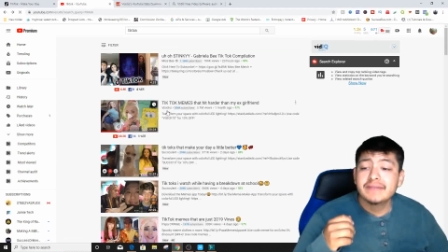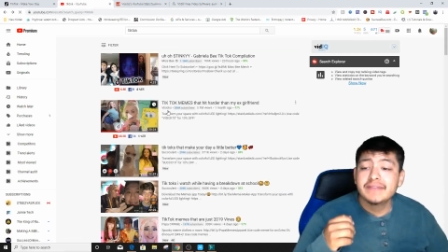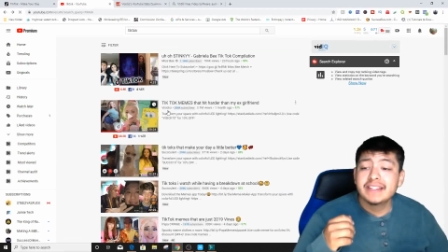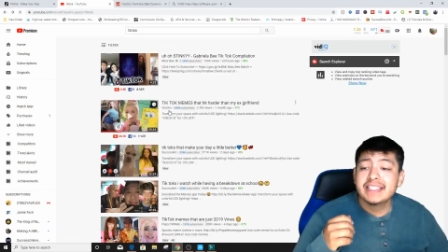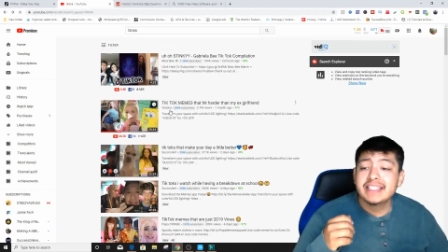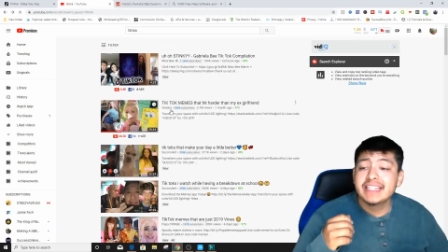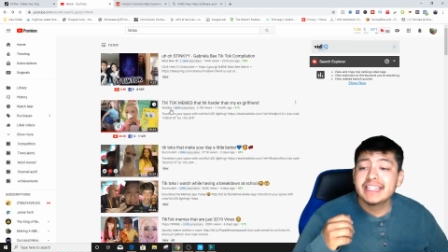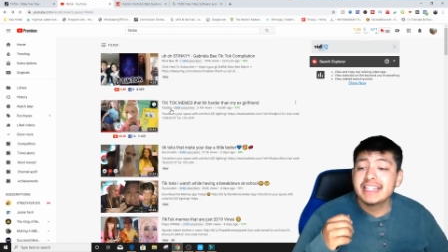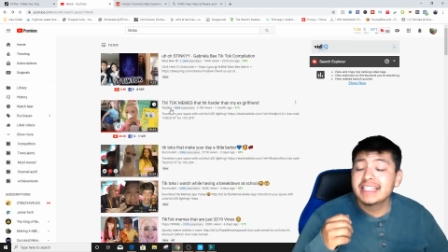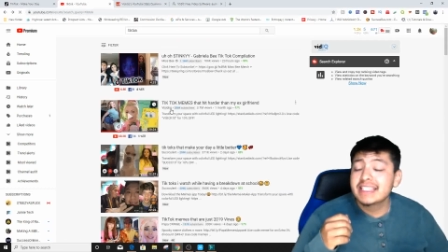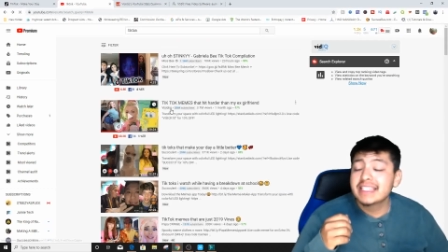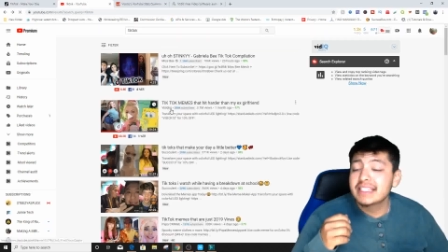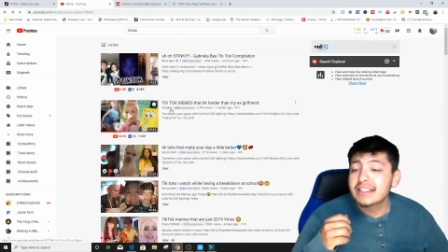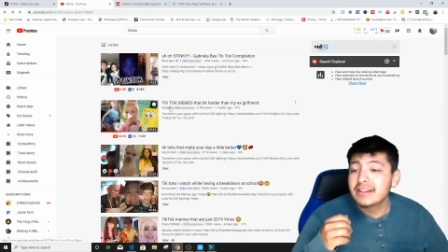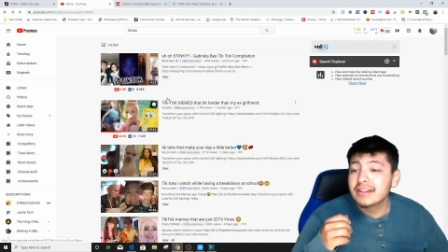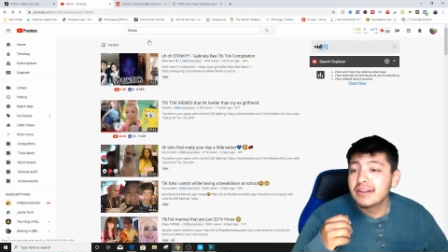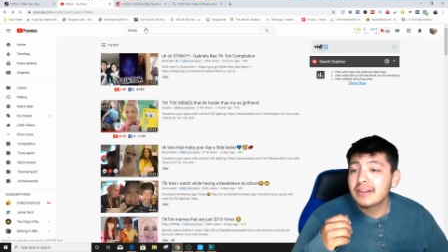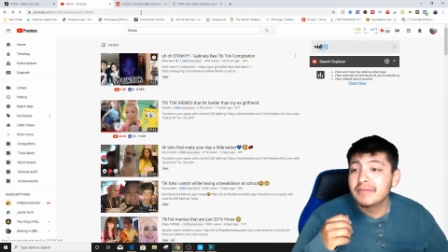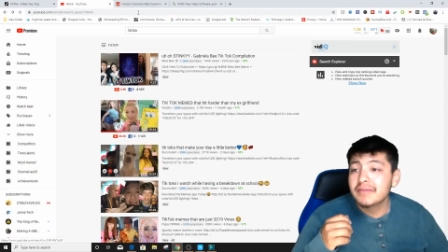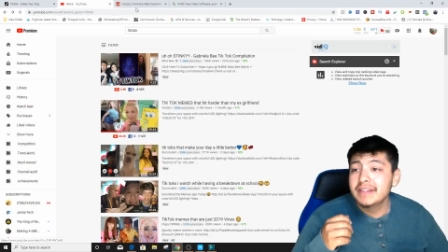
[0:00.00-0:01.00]
six
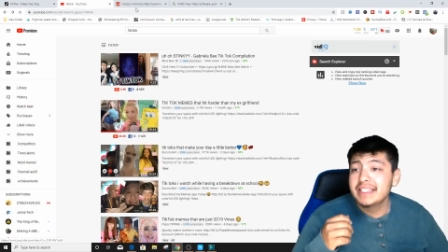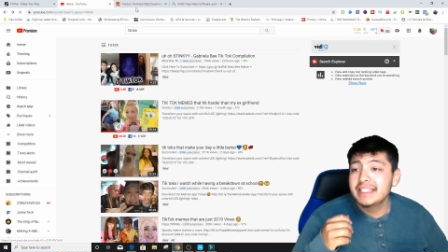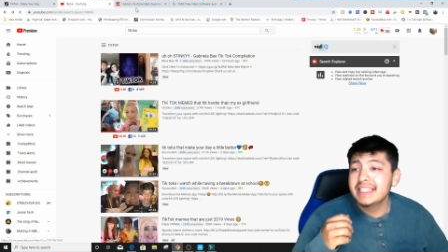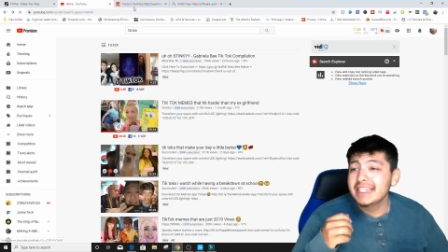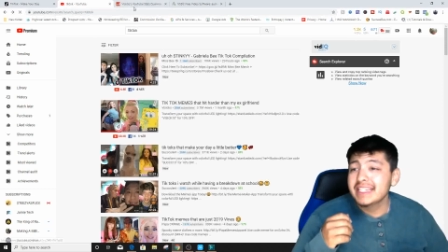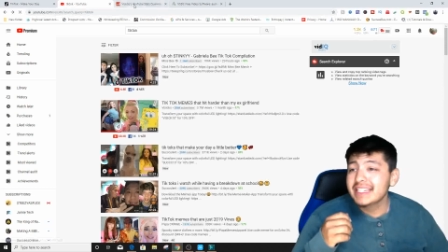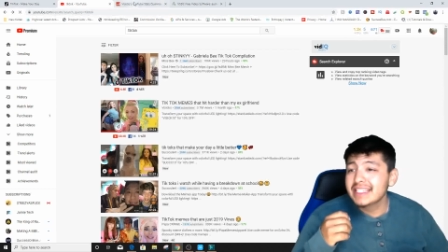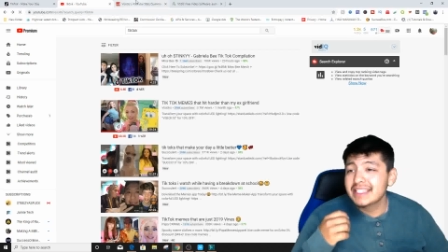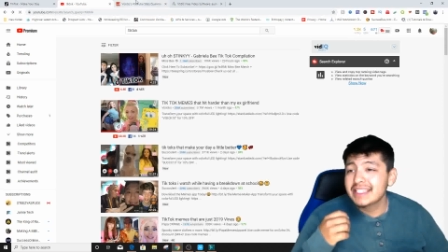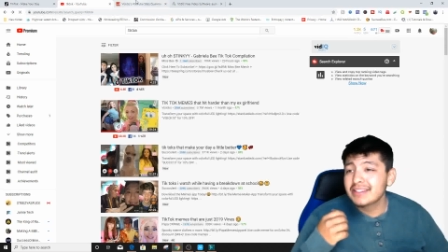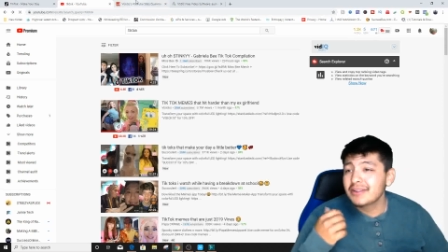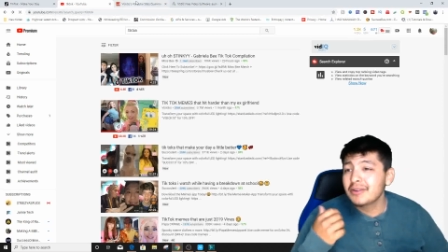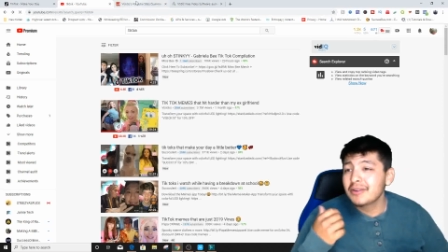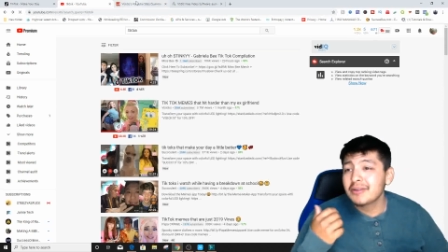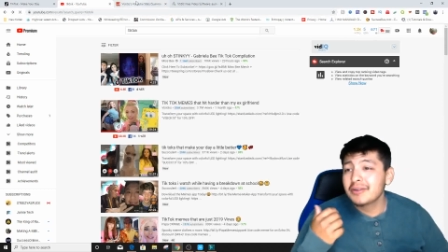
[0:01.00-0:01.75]
or V six or